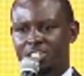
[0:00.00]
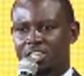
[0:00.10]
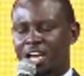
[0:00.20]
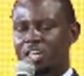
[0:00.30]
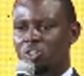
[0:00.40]
he
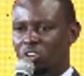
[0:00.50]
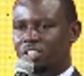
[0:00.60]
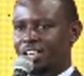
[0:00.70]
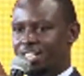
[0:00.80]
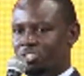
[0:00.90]
cannot
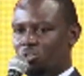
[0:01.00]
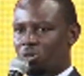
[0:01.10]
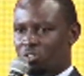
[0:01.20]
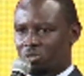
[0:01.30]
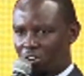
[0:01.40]
let
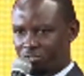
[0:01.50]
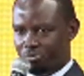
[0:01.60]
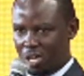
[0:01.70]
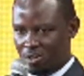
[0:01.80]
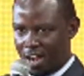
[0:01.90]
go of
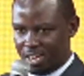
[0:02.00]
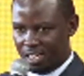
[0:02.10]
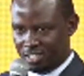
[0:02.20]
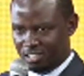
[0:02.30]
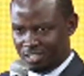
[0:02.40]

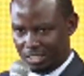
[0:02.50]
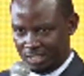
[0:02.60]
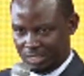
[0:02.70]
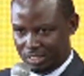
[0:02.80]
Biarahanga, is it?